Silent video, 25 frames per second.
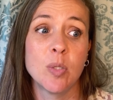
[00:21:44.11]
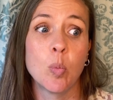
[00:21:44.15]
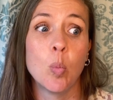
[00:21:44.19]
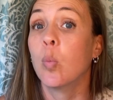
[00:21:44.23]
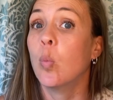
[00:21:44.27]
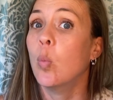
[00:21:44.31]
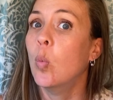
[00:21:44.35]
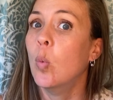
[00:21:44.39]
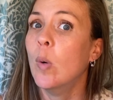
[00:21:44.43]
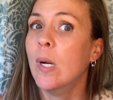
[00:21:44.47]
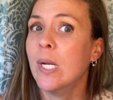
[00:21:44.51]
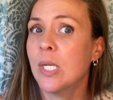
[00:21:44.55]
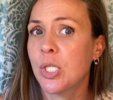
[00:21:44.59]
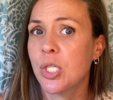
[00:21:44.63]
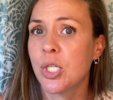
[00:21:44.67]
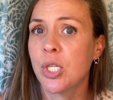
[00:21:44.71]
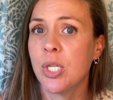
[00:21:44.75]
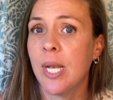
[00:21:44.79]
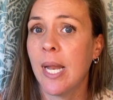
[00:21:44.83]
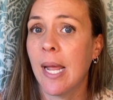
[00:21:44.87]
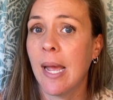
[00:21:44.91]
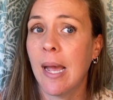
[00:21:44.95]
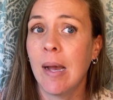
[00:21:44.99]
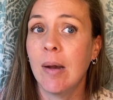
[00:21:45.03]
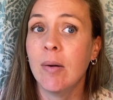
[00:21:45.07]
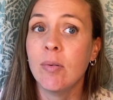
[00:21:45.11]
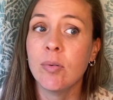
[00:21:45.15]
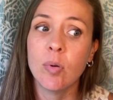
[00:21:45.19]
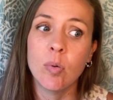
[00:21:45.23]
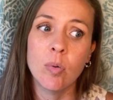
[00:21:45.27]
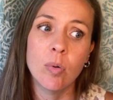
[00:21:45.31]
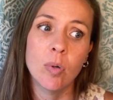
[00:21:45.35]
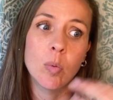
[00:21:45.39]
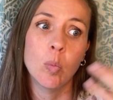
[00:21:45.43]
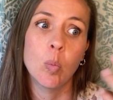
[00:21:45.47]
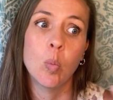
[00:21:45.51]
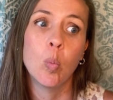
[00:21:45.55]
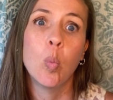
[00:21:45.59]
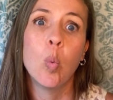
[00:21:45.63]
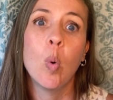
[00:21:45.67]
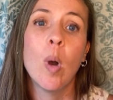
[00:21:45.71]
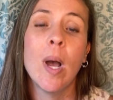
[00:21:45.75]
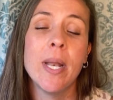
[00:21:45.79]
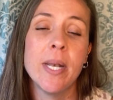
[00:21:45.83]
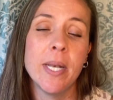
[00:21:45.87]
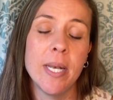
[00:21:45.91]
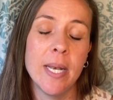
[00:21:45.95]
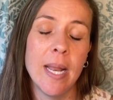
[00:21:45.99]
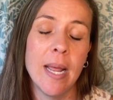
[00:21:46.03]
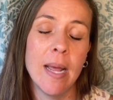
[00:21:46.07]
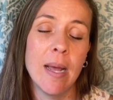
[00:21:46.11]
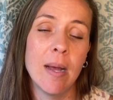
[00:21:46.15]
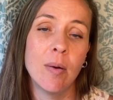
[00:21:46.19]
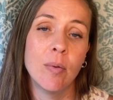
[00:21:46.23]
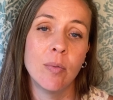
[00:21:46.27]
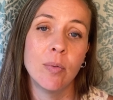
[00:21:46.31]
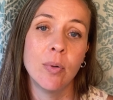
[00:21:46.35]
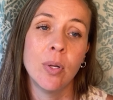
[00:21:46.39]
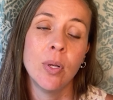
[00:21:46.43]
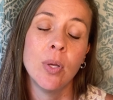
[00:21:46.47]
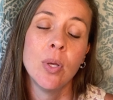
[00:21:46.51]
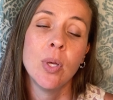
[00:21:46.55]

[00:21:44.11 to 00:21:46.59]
which noun or what noun